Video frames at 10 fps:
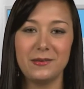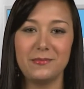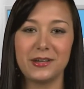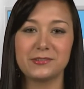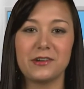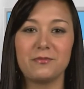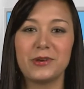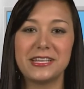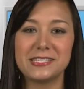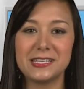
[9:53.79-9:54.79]
Microsoft
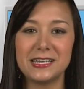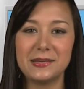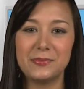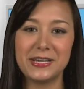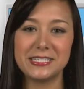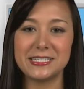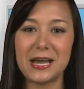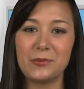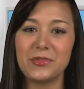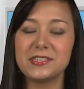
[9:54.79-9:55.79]
breaks it
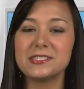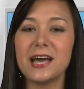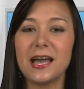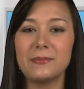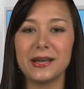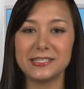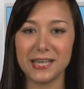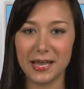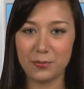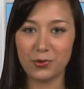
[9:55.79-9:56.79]
down with a
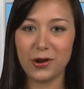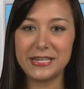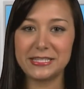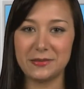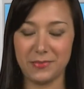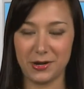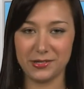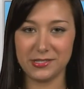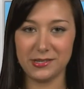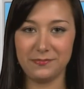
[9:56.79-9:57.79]
side-by-side price
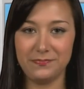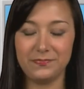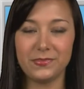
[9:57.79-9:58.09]
comparison.